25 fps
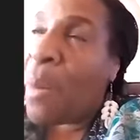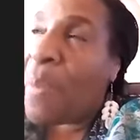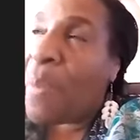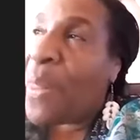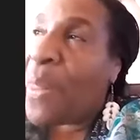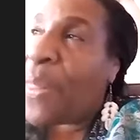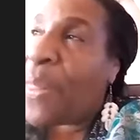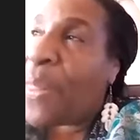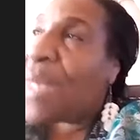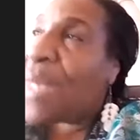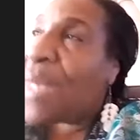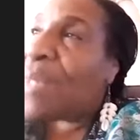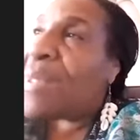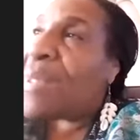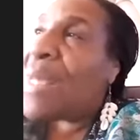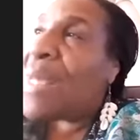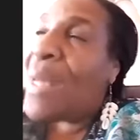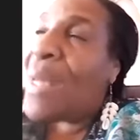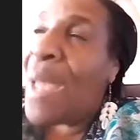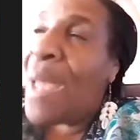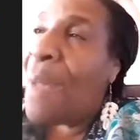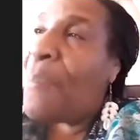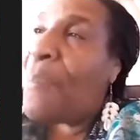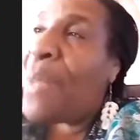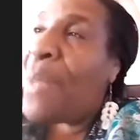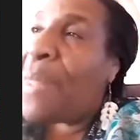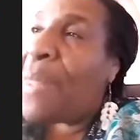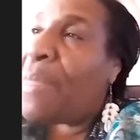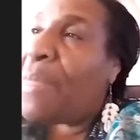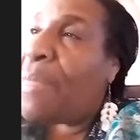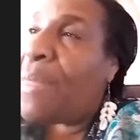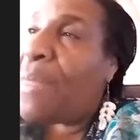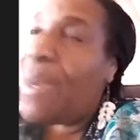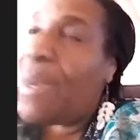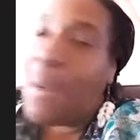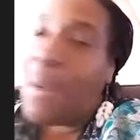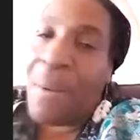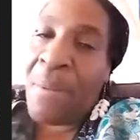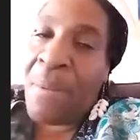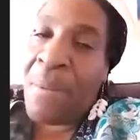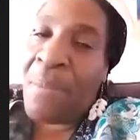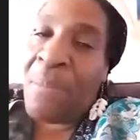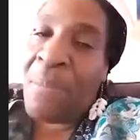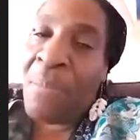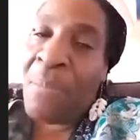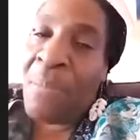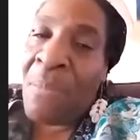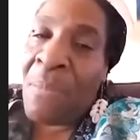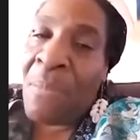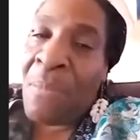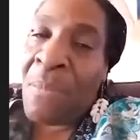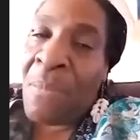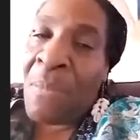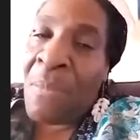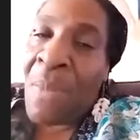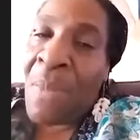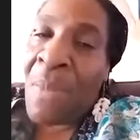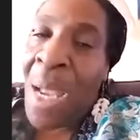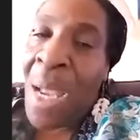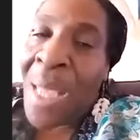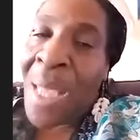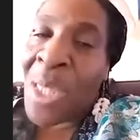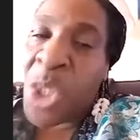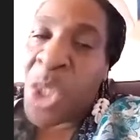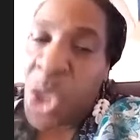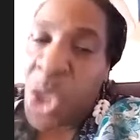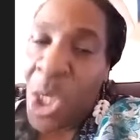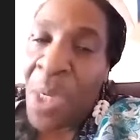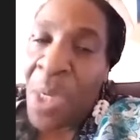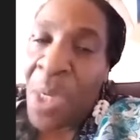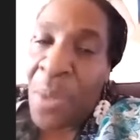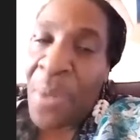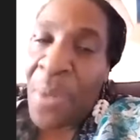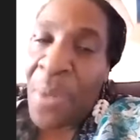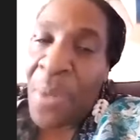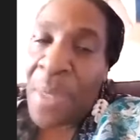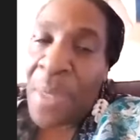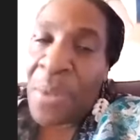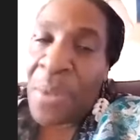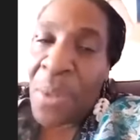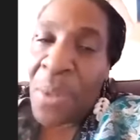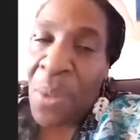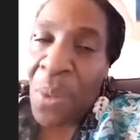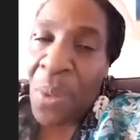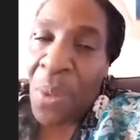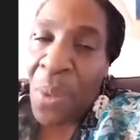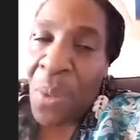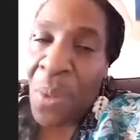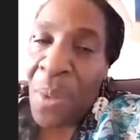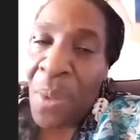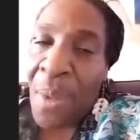things had happened there as children, you know,